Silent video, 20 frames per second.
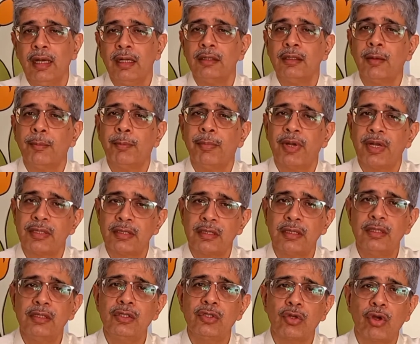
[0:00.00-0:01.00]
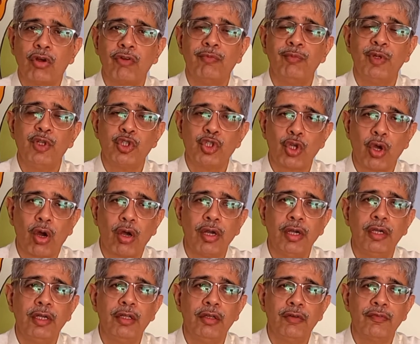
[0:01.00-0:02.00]
The presence of
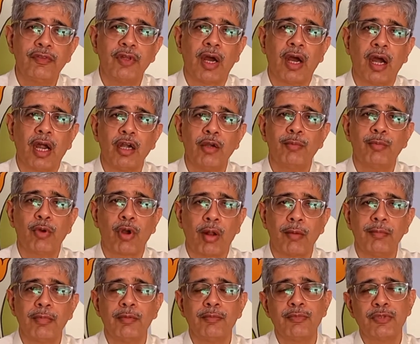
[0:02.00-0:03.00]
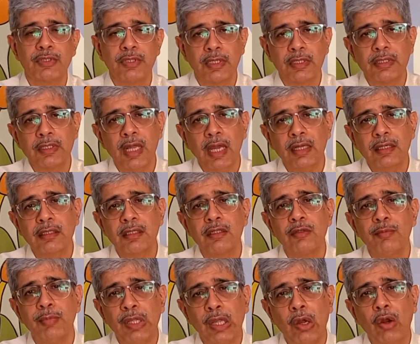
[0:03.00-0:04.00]
majority of the heart problems
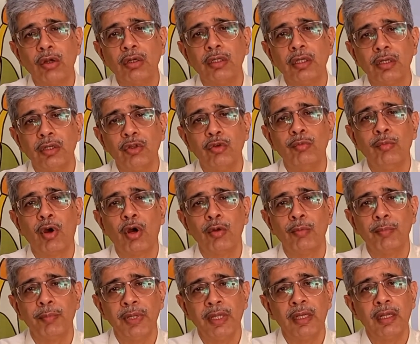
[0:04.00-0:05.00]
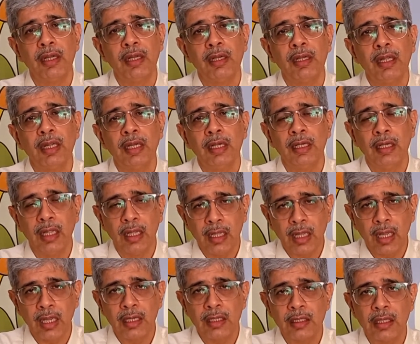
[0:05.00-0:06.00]
detected beyond the newborn period
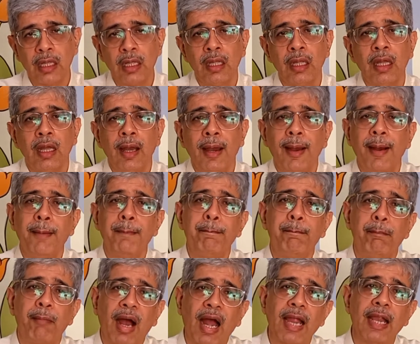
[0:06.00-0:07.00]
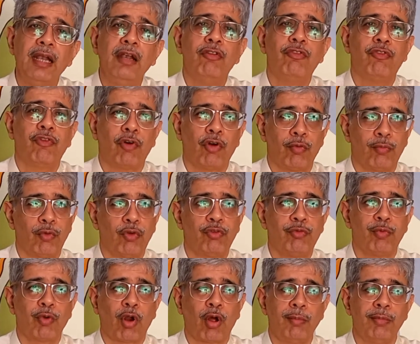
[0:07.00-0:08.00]
indicate a mild form
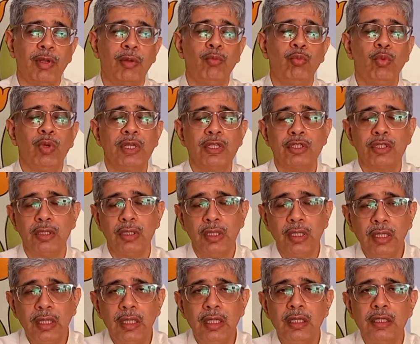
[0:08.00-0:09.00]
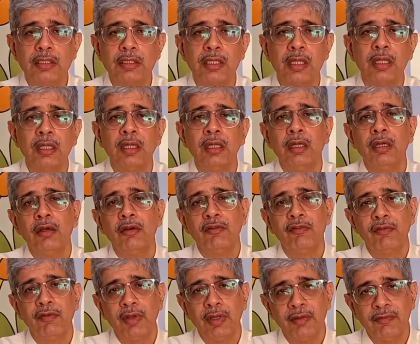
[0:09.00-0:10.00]
of problem which needs
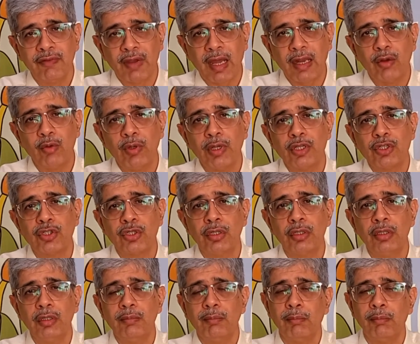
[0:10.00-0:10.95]
evaluation,